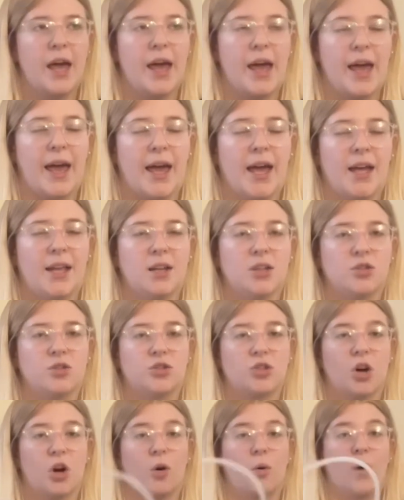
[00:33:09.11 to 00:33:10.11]
And
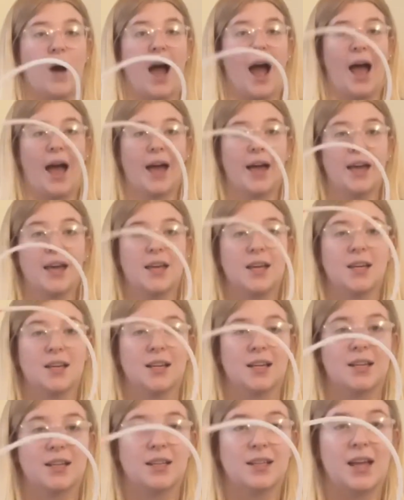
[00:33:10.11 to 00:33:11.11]
so I
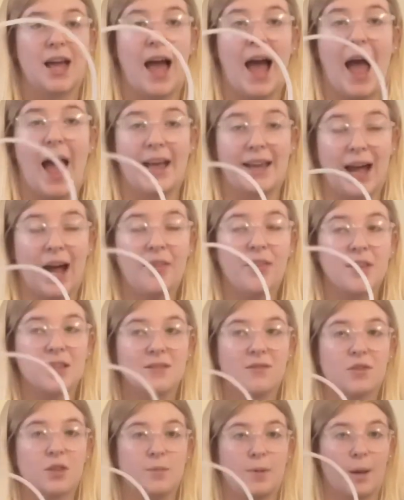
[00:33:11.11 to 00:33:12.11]
got this
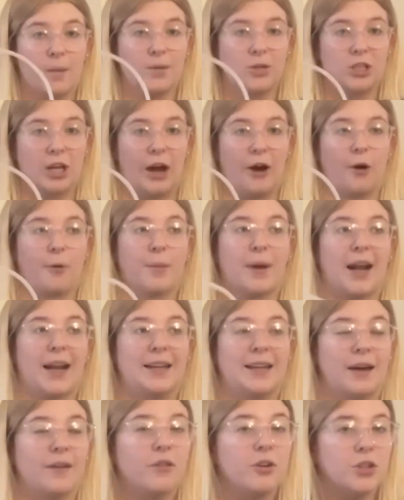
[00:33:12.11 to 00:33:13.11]
for the baby shower, but I
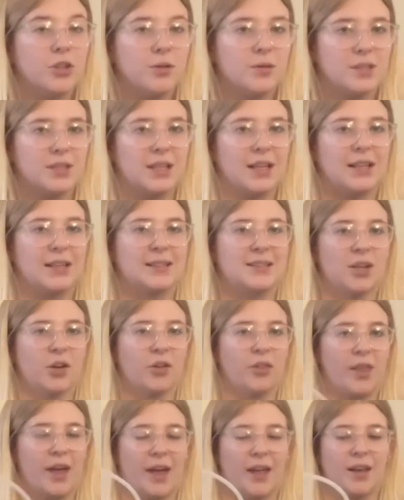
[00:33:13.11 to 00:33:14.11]
never used it until
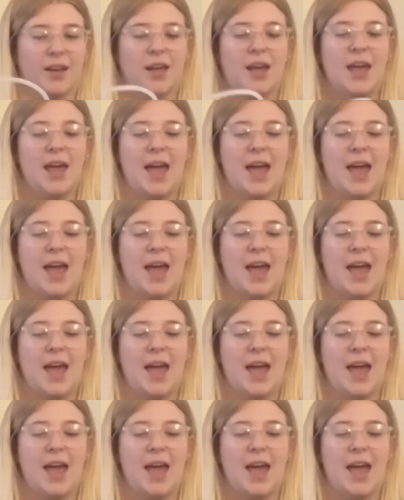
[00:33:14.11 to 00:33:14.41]
then,